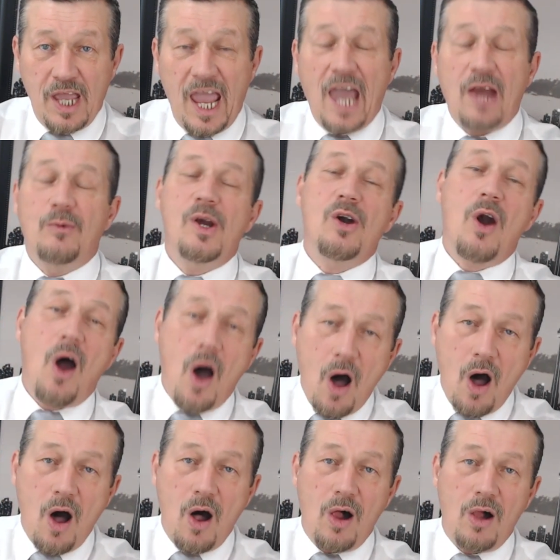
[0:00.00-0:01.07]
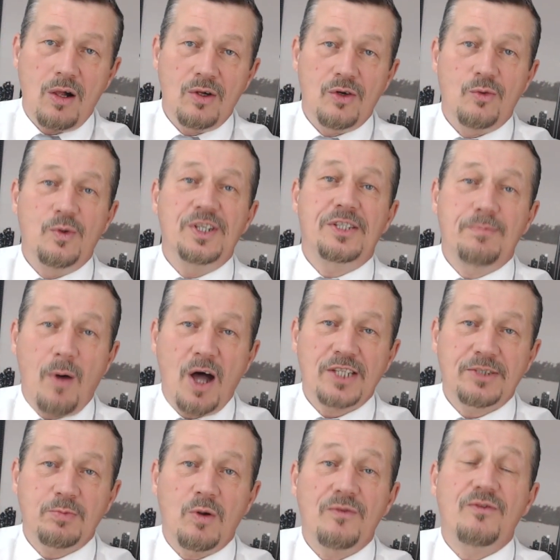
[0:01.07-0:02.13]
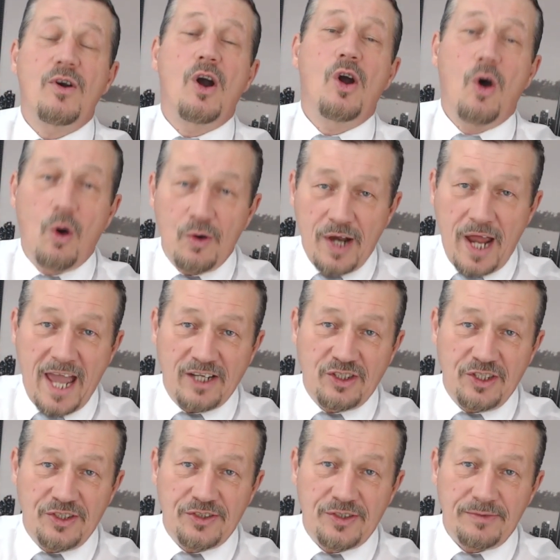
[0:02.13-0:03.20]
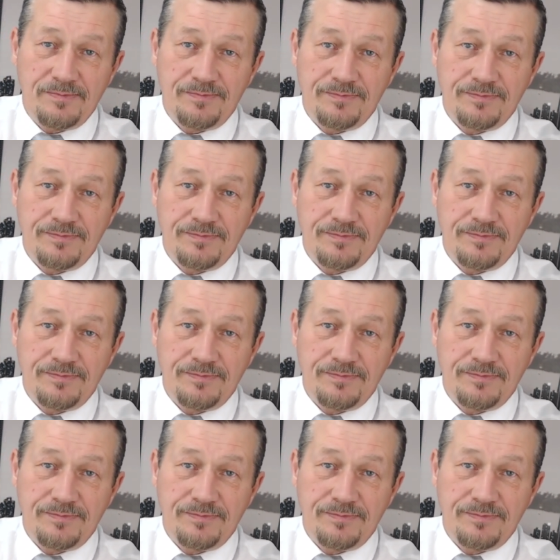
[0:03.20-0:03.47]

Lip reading: and we're all responsible for our own actions,